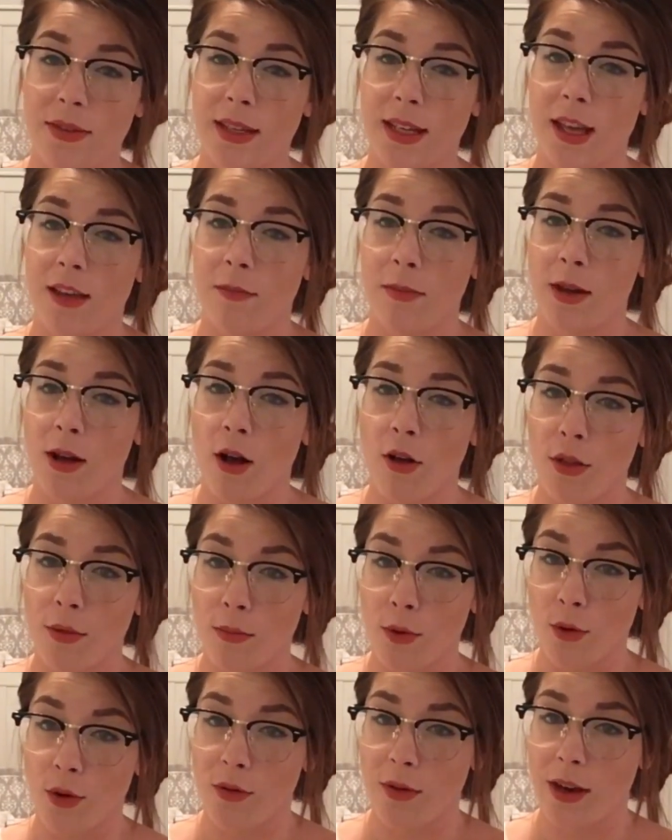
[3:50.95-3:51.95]
to give me all the
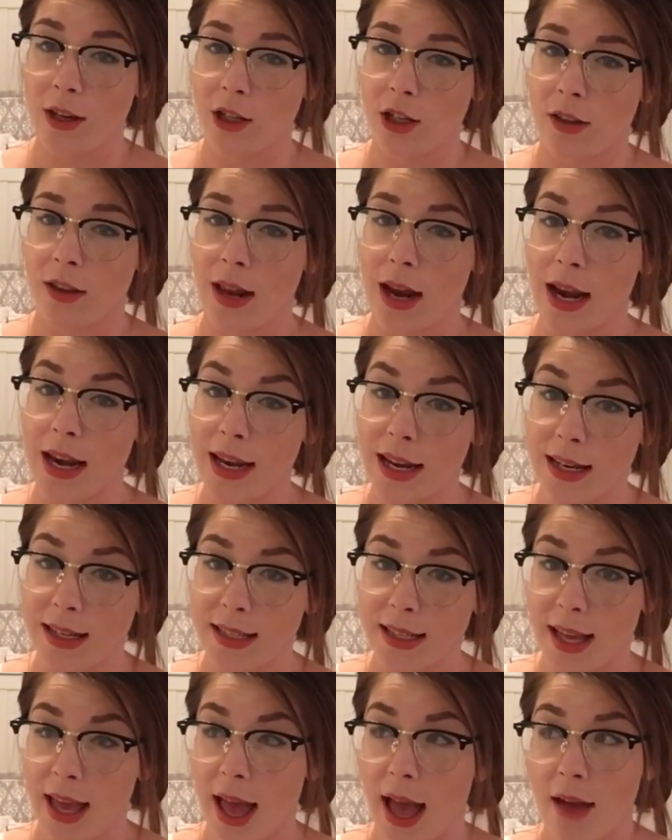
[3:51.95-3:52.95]
motivation that I need
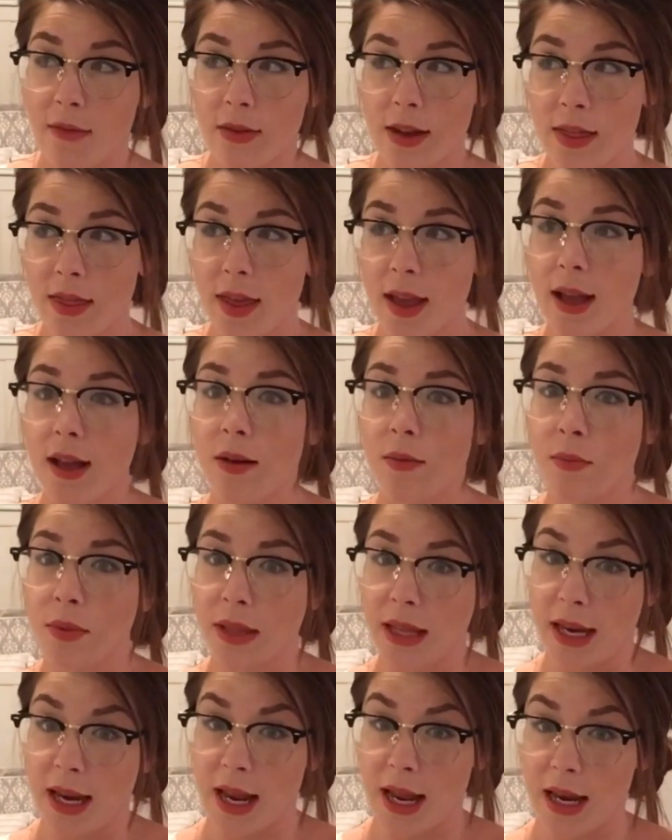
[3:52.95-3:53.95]
to get everything
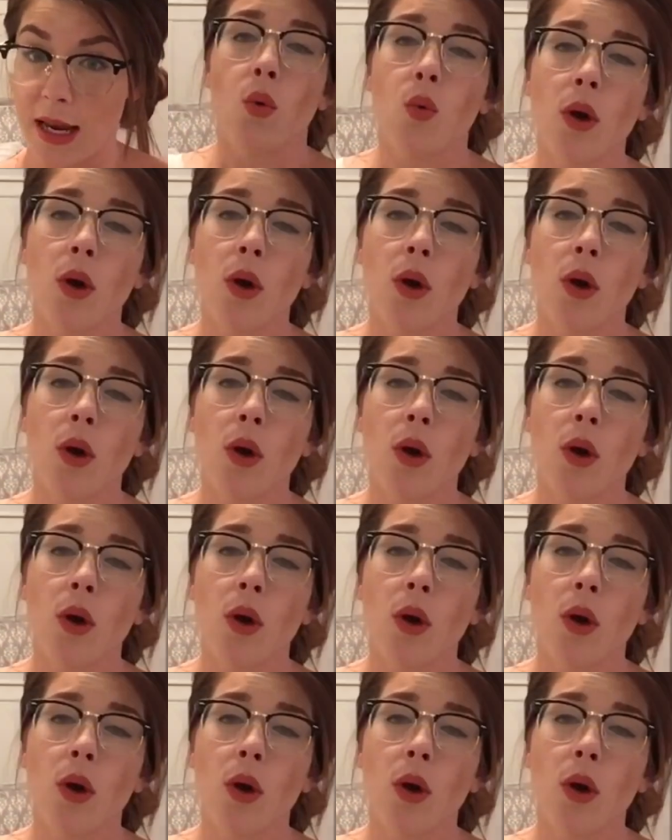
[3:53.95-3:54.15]
completed.